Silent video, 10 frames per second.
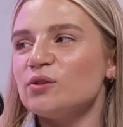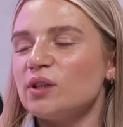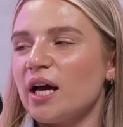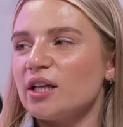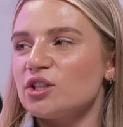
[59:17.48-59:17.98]

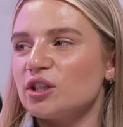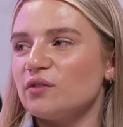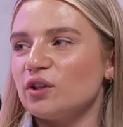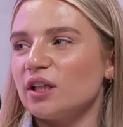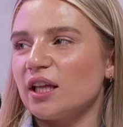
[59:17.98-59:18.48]
don't actually
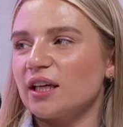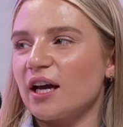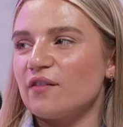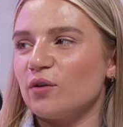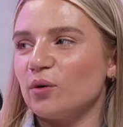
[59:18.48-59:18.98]
really think
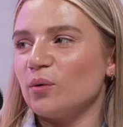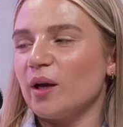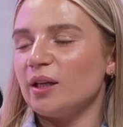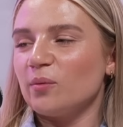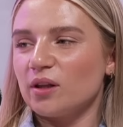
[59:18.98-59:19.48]
I follow
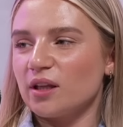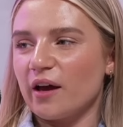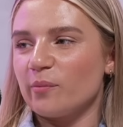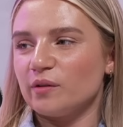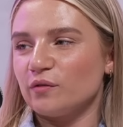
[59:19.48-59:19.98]
anyone that
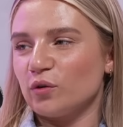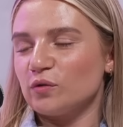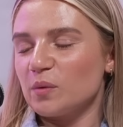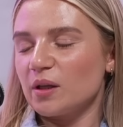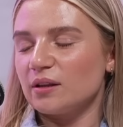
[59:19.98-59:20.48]
I've been
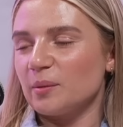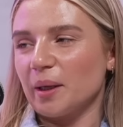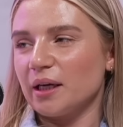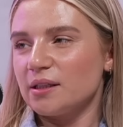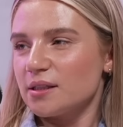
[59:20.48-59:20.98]
involved with in the
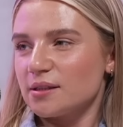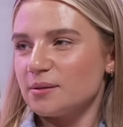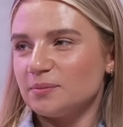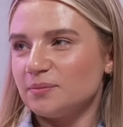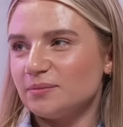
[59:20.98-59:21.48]

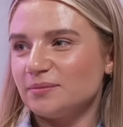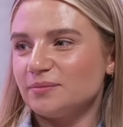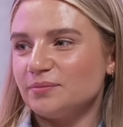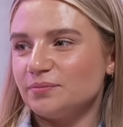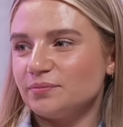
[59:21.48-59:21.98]
past.
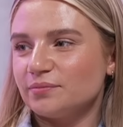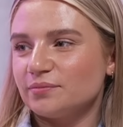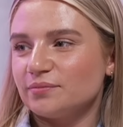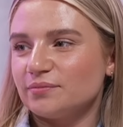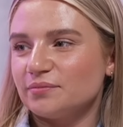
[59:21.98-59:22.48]
No, I don't know
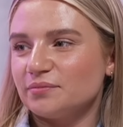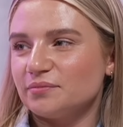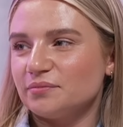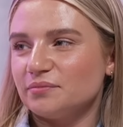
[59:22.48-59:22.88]
if I do either.